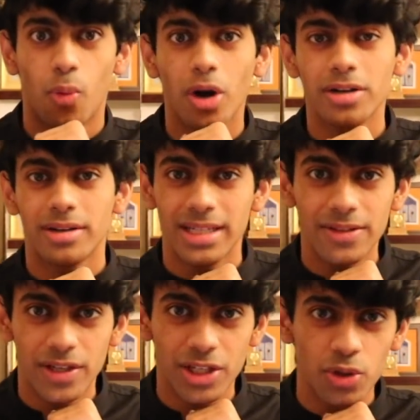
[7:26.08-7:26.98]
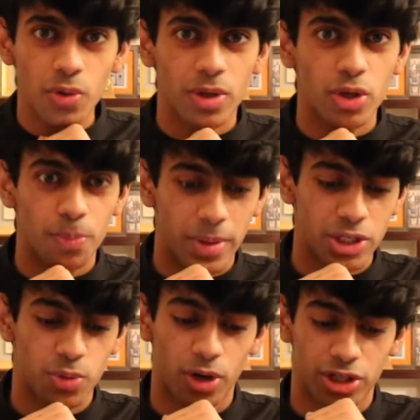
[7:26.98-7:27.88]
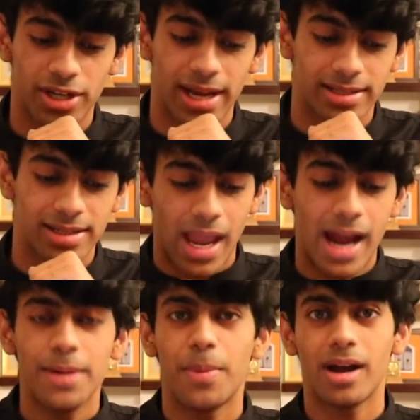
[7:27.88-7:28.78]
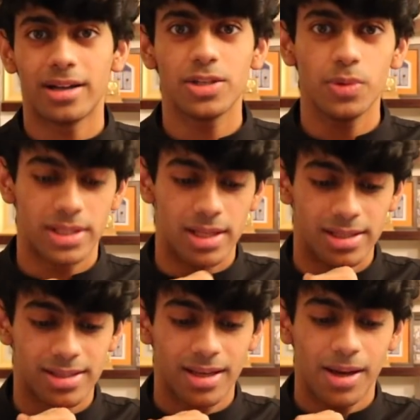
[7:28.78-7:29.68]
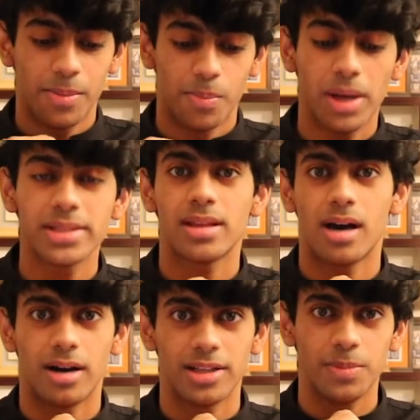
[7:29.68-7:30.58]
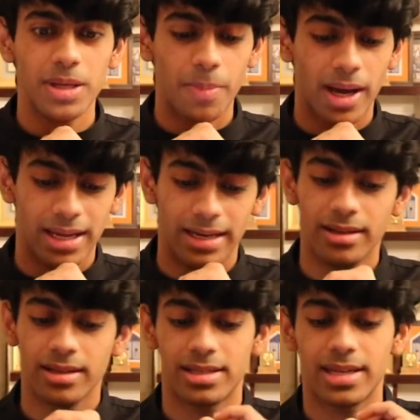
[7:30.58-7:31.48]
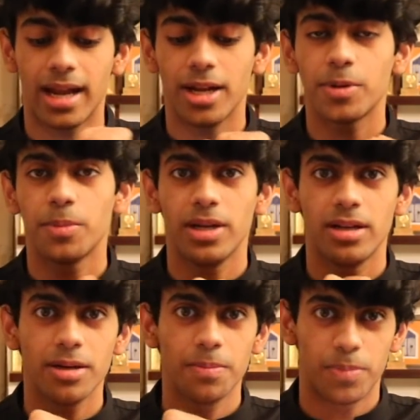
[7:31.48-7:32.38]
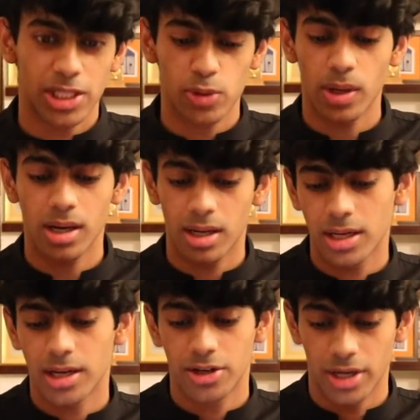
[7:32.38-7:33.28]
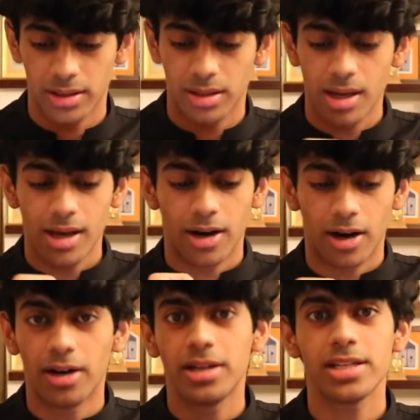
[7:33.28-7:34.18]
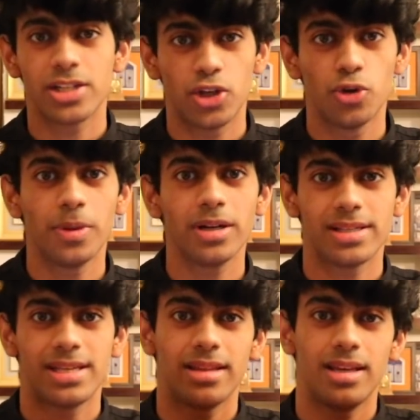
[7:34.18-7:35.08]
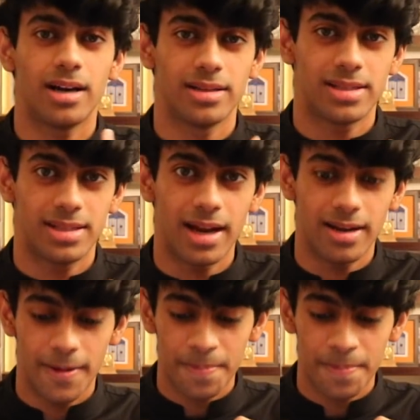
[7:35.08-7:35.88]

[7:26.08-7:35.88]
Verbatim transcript: What TV show will you binge watch next? And my answer was this, Must Aadmi by Indian stand-up comedian Biswa Kalyan Rath. Earnest humor to say the unsaid.